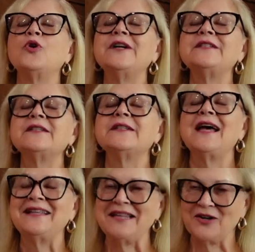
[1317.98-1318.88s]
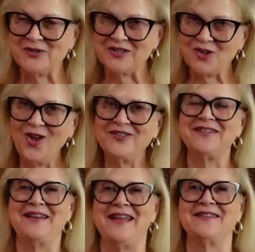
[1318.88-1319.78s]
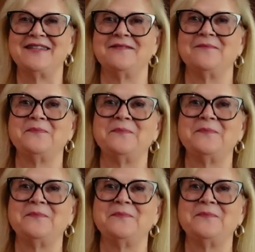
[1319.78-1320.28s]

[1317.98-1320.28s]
put a little salt in it